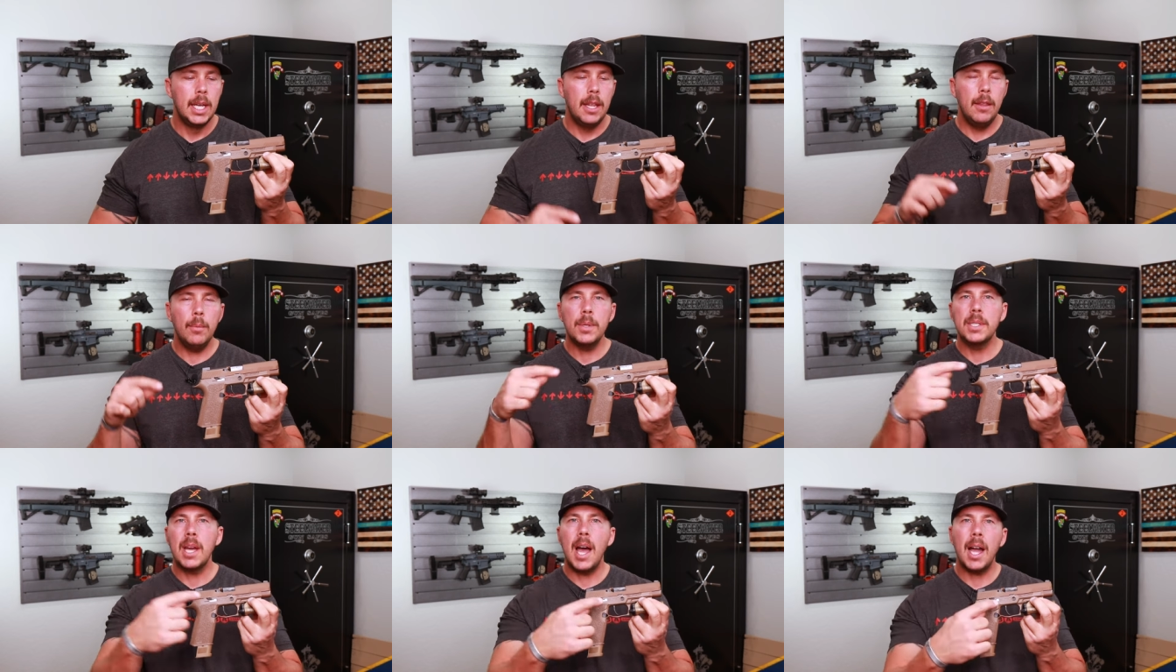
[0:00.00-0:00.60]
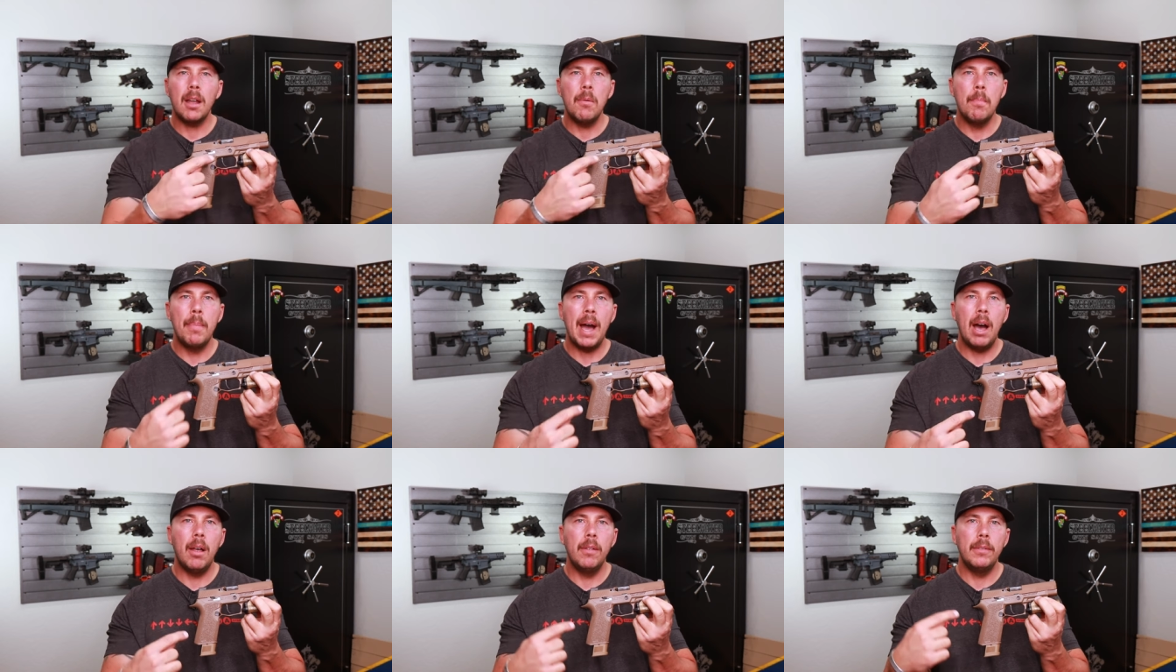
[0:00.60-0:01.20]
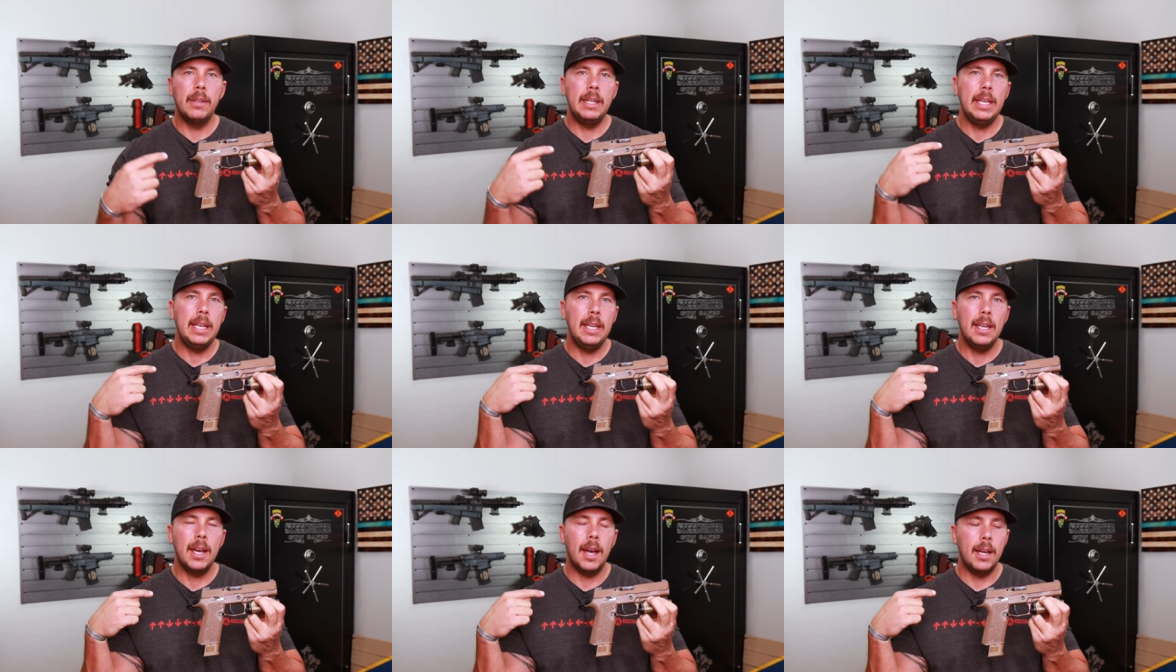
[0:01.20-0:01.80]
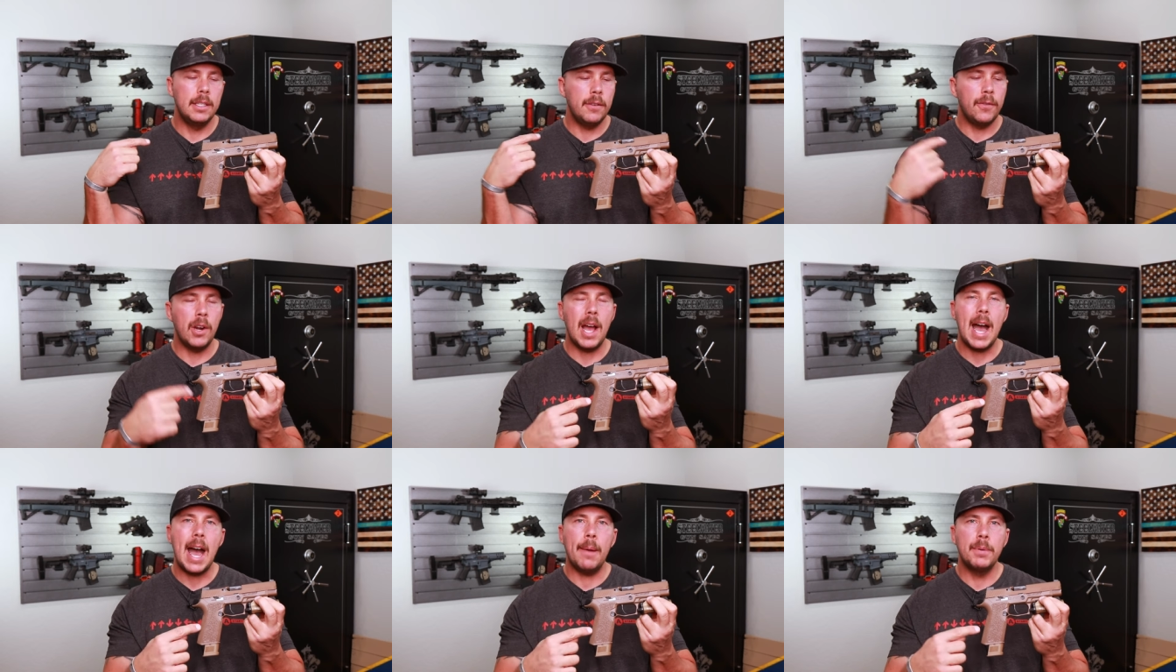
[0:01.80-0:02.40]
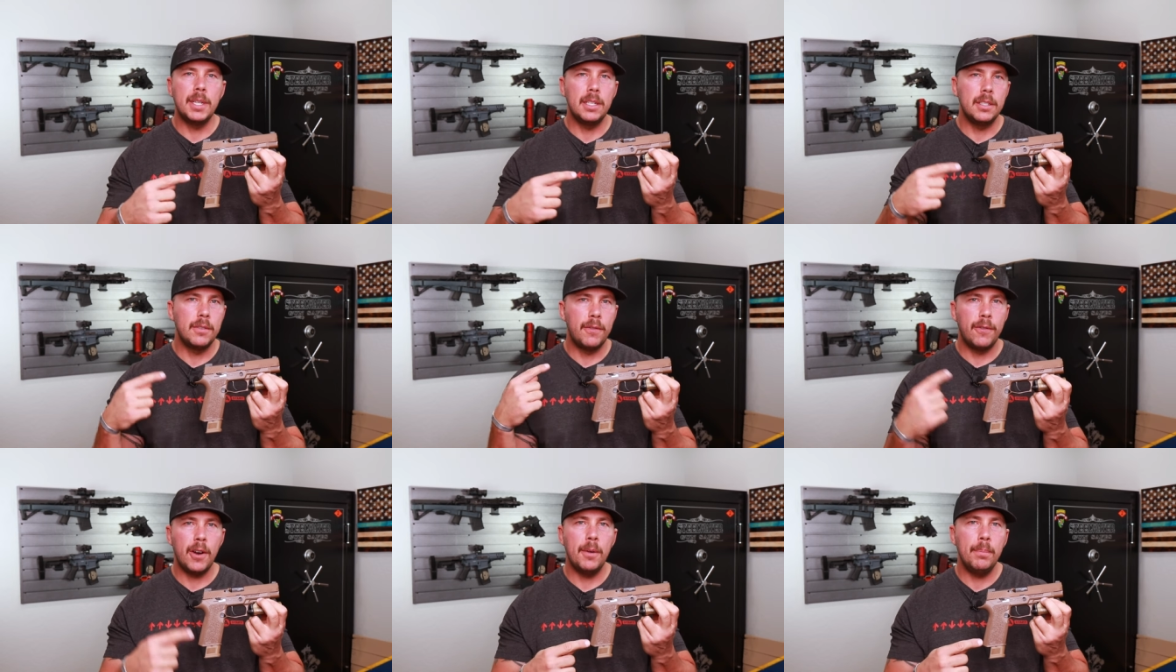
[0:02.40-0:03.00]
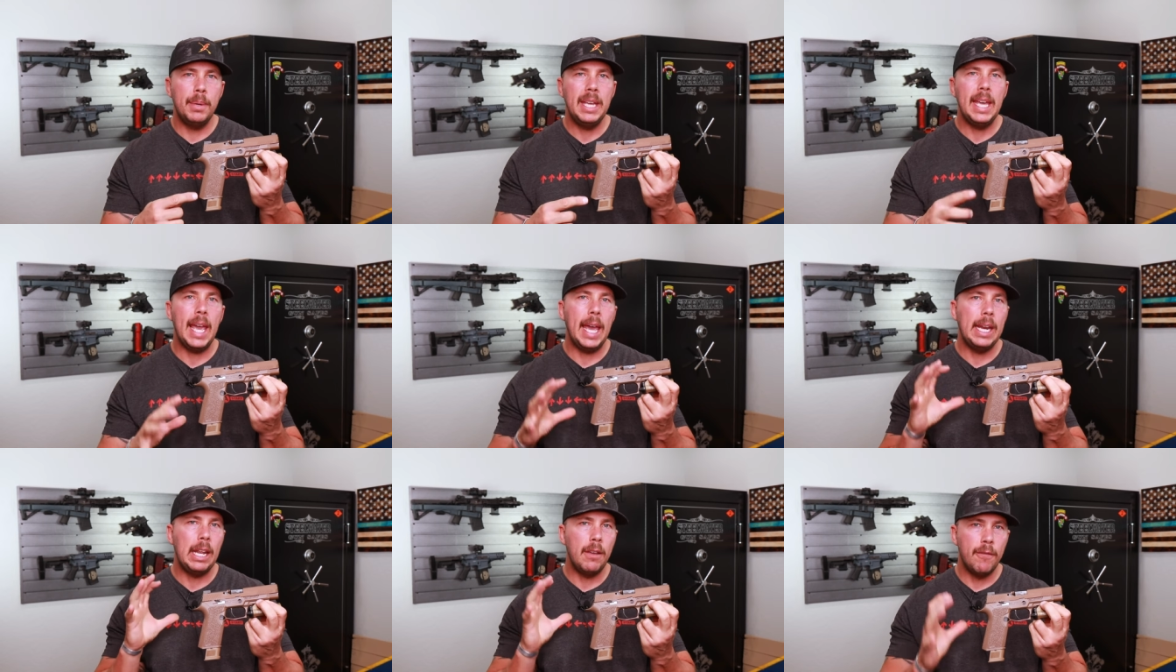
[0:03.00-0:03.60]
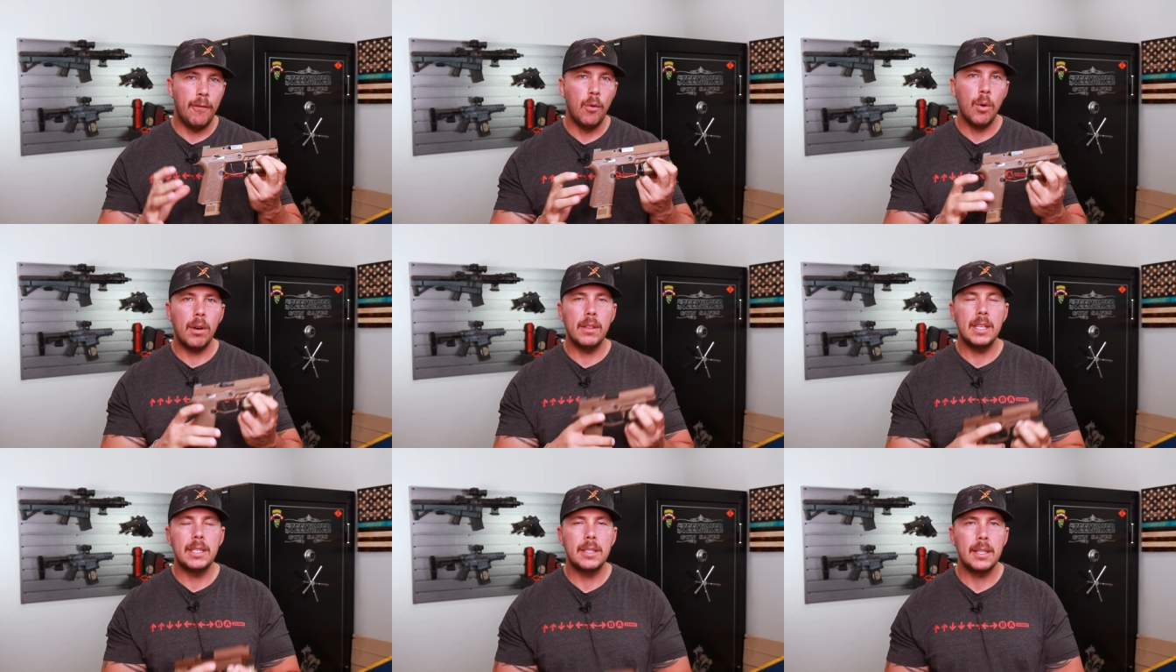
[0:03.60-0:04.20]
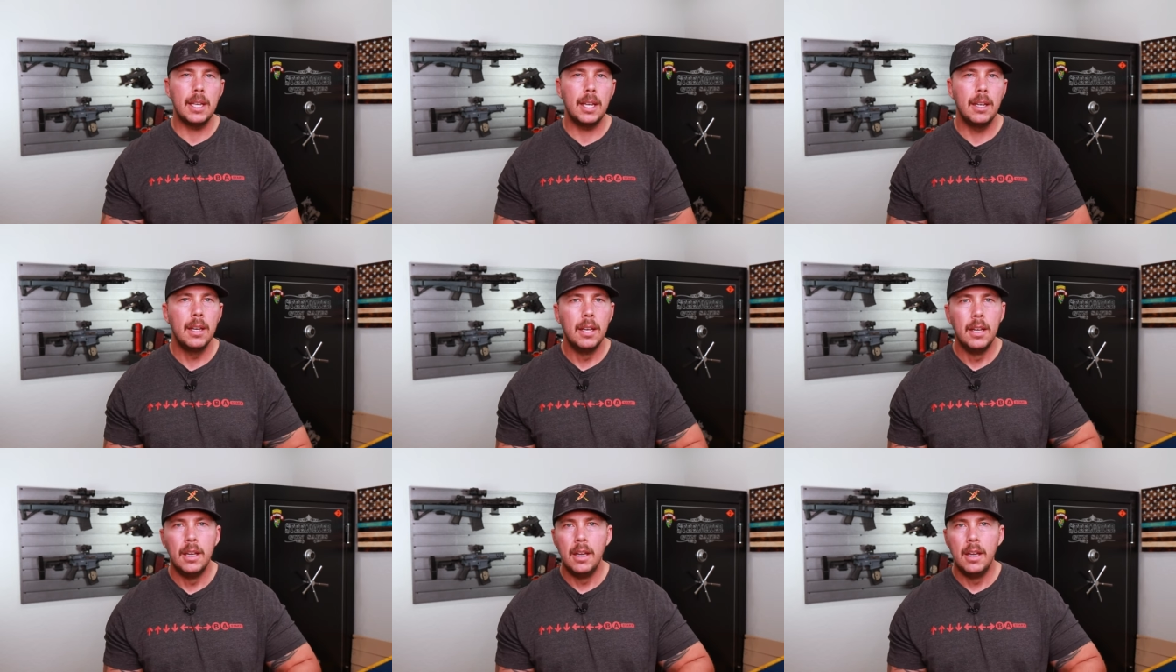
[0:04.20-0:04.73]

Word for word: And then we'll talk about the different options from P80 for this thing,